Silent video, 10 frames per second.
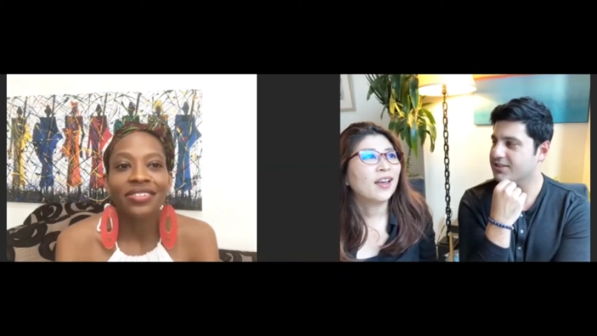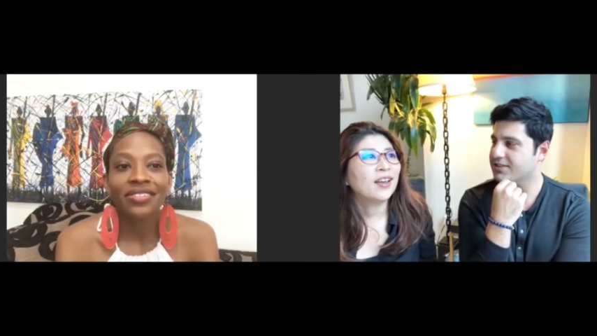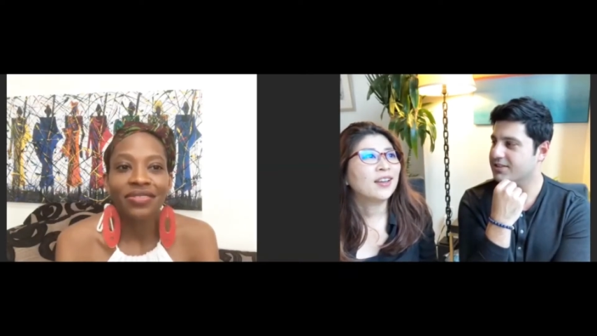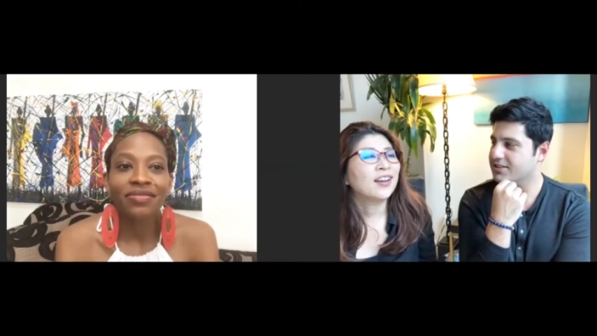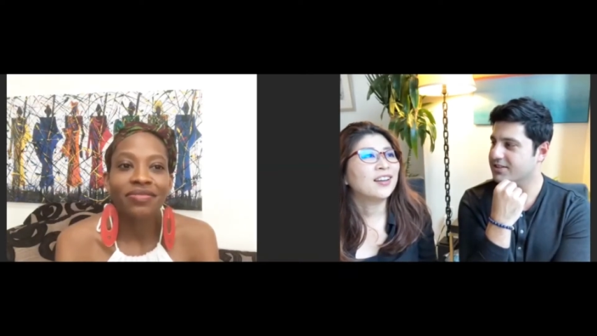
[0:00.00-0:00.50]

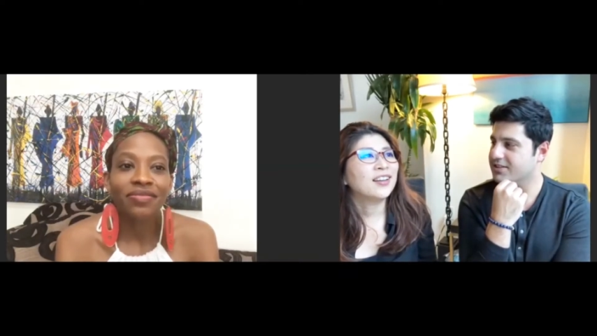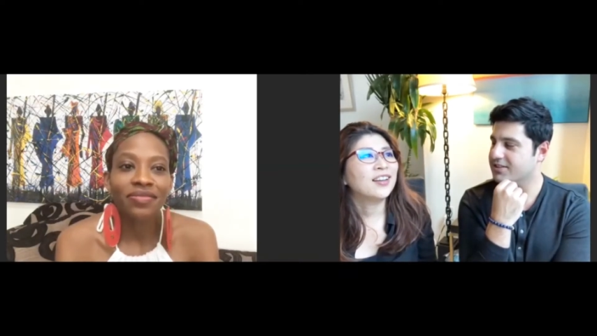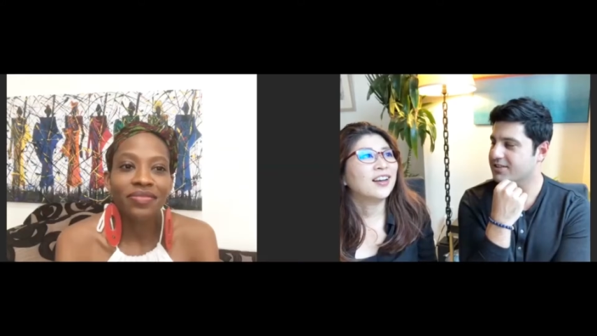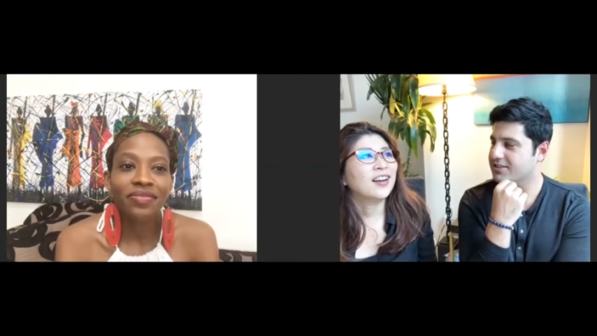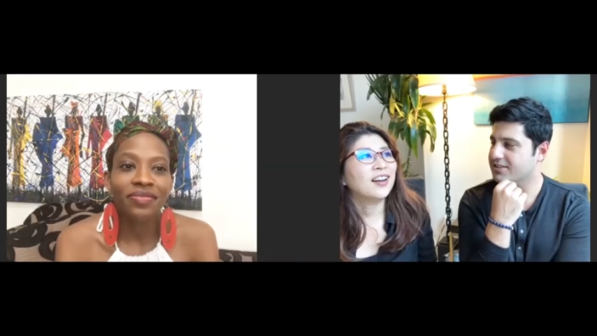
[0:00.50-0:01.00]
Speaker 1: and
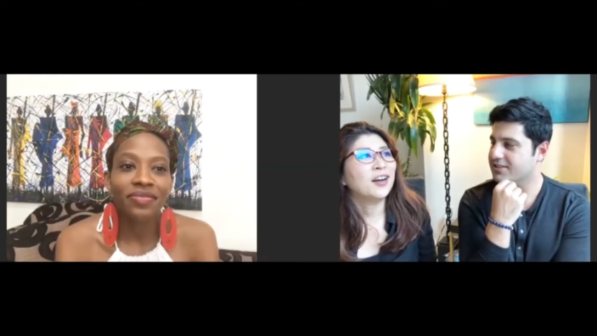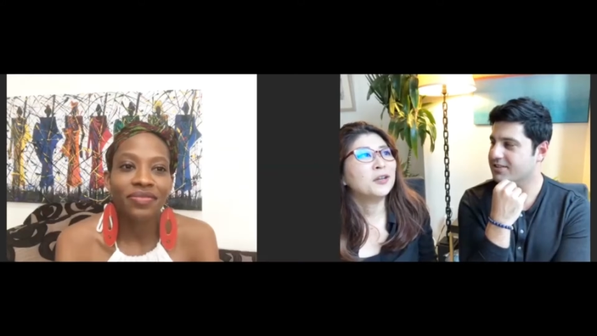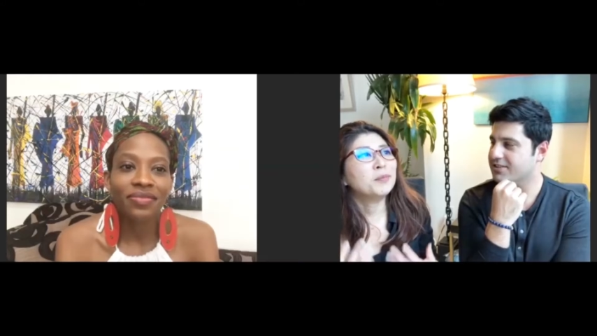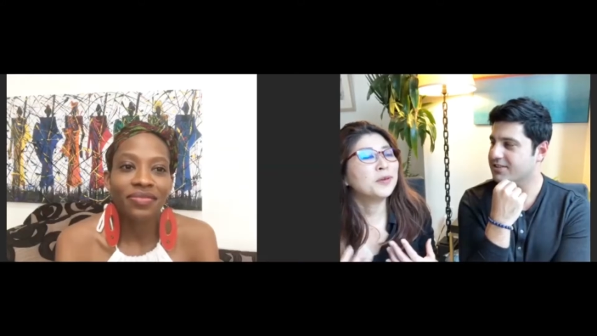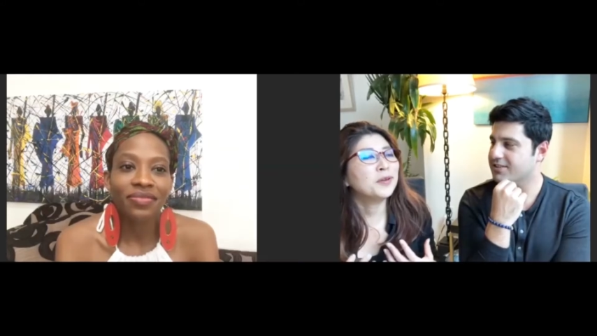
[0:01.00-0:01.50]

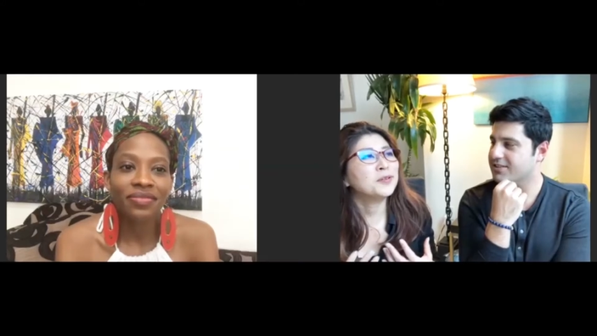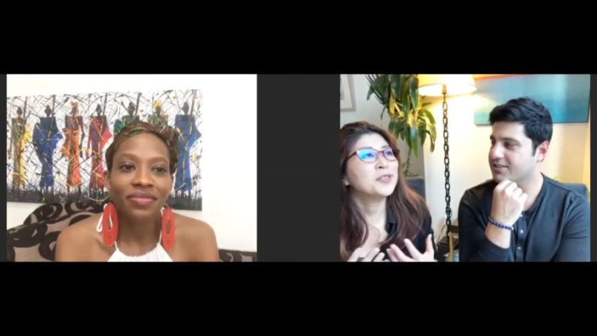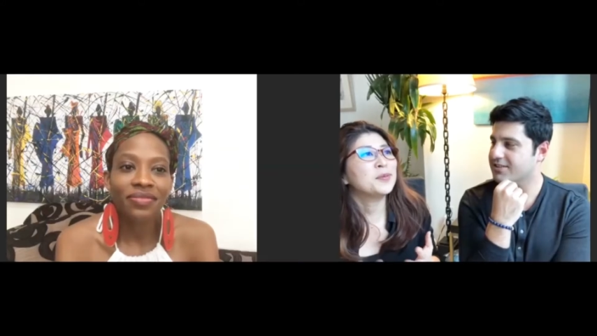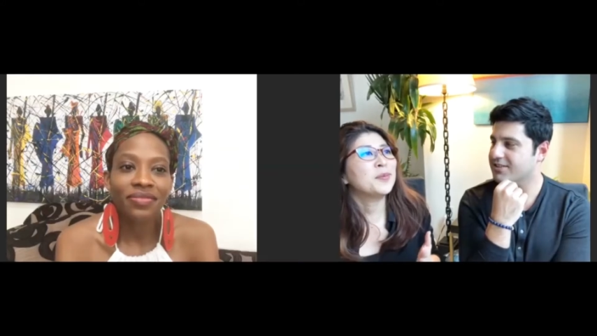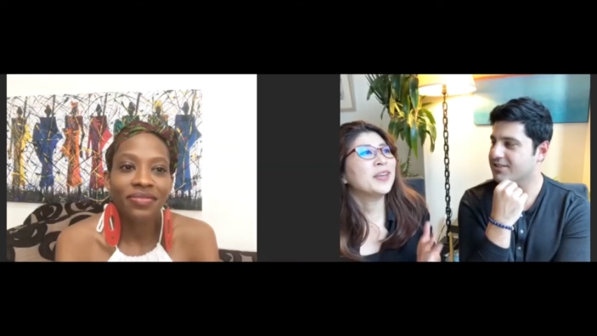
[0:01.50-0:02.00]

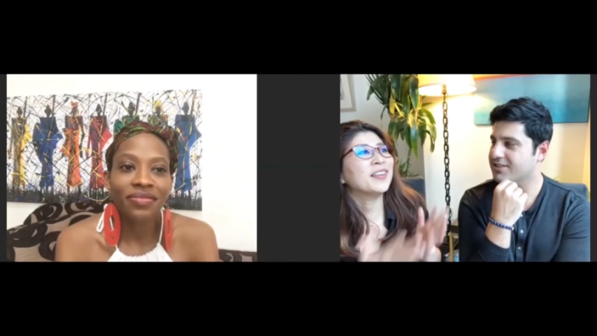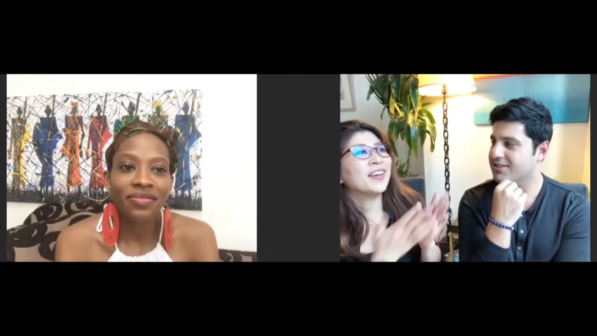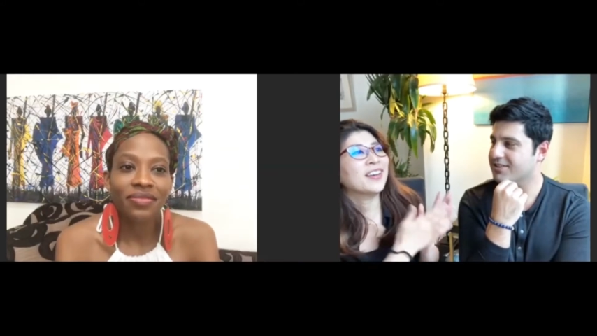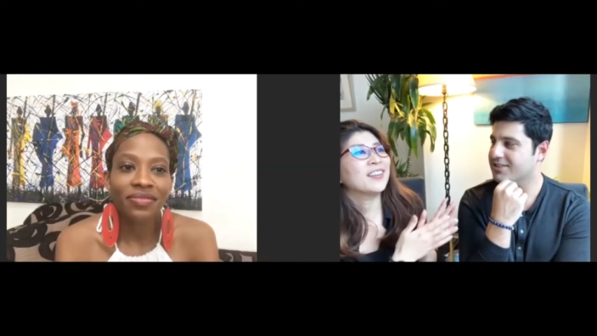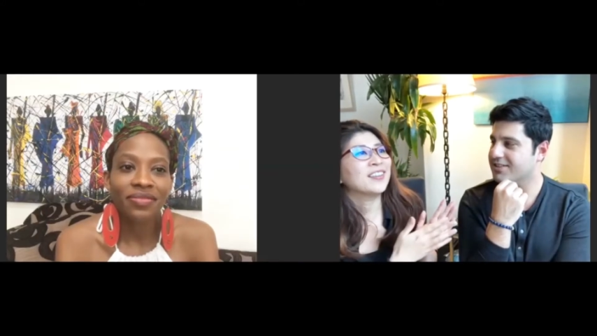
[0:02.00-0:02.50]
unbeknownst to me
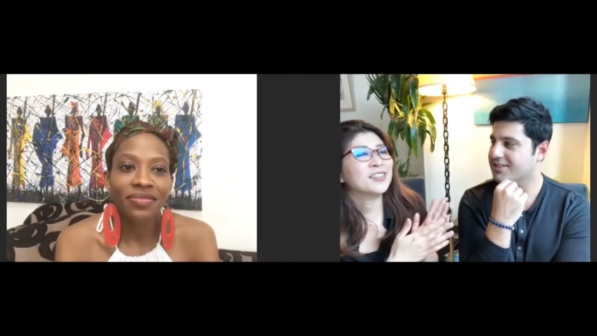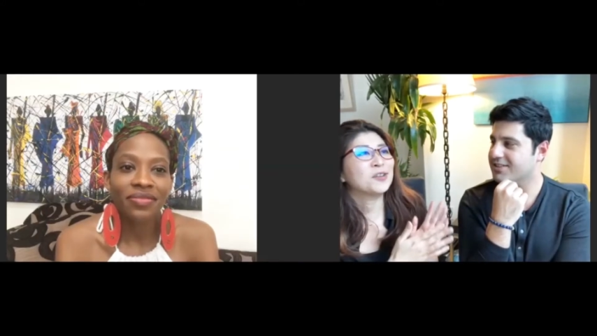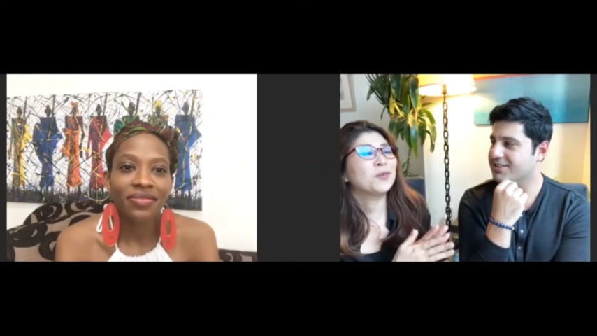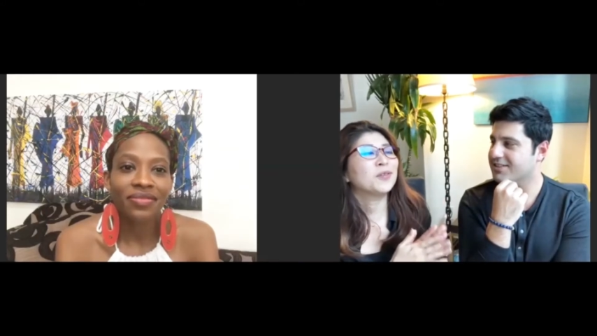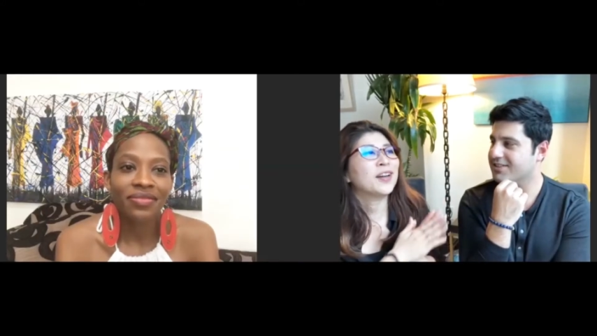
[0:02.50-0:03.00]
like this
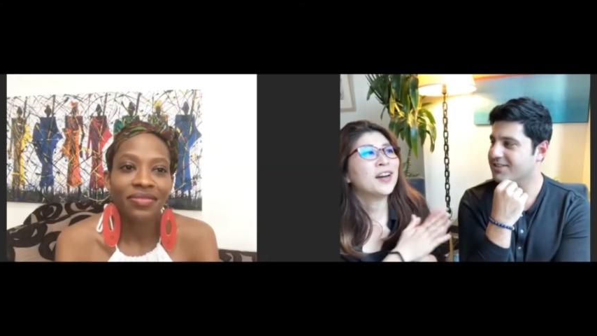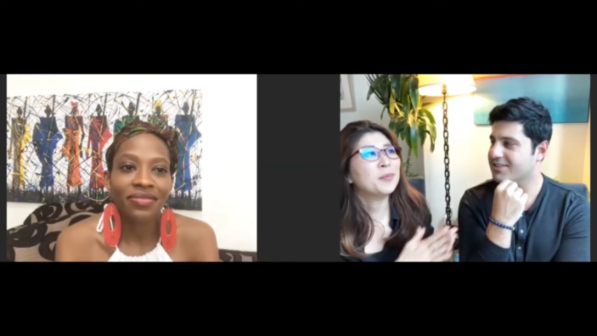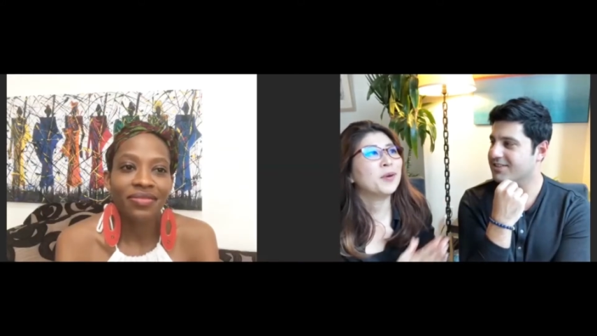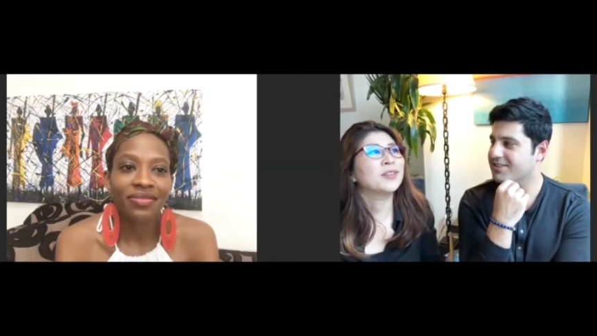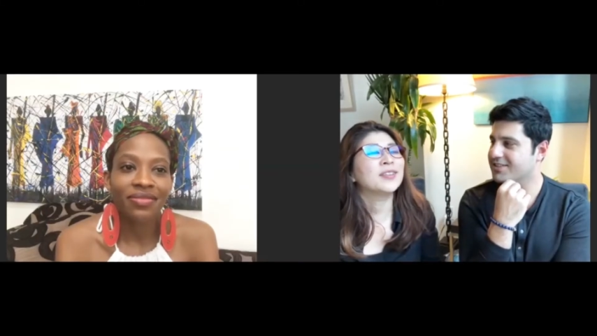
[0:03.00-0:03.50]
whole
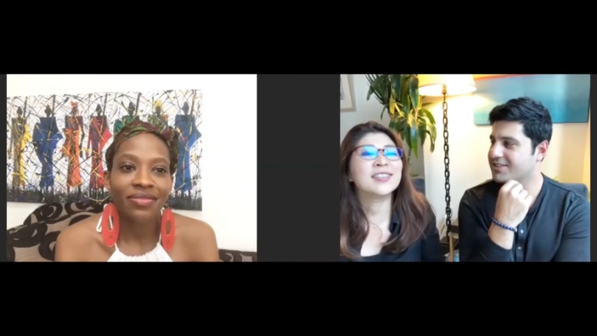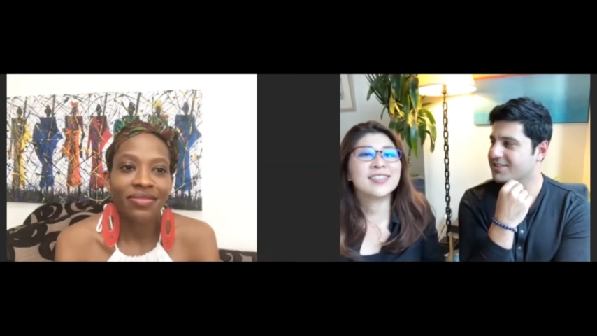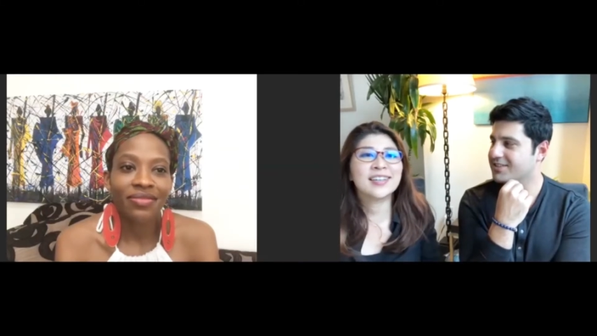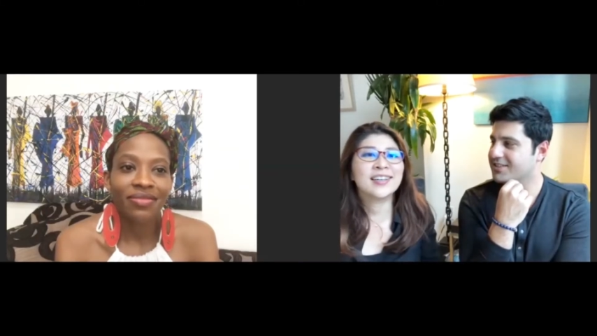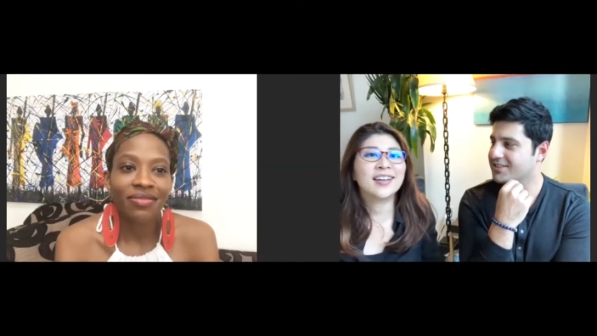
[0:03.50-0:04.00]
time Ali's
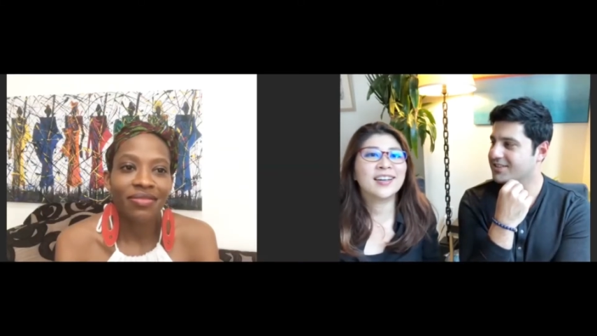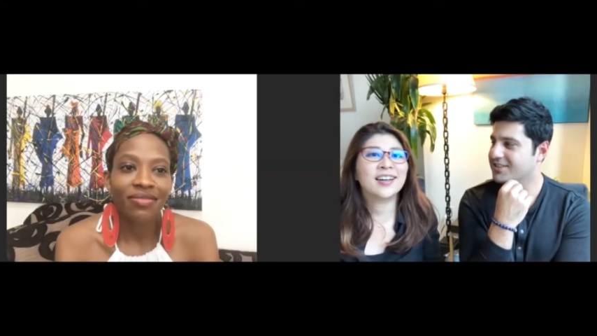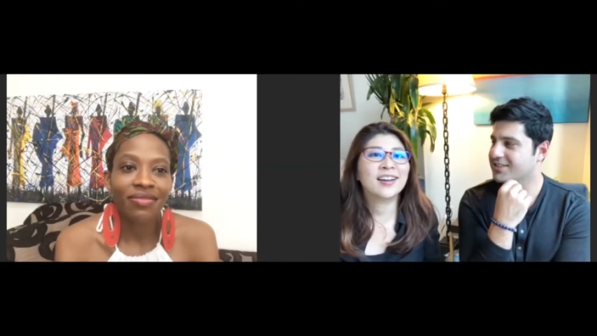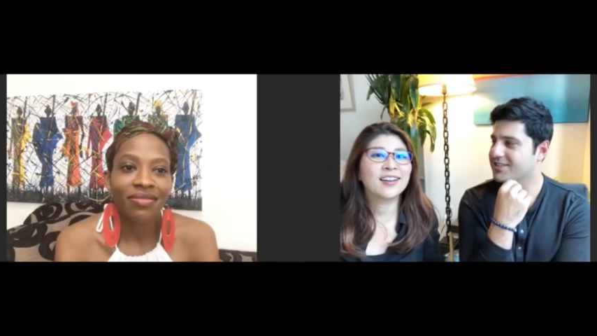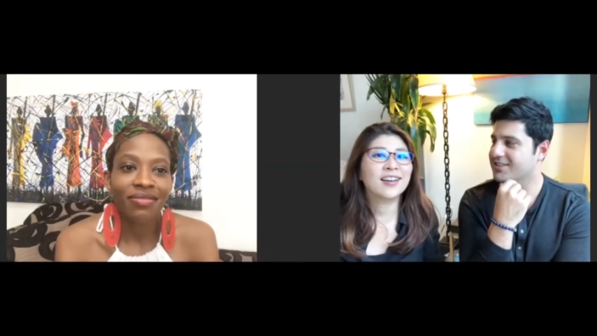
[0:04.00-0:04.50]
thinking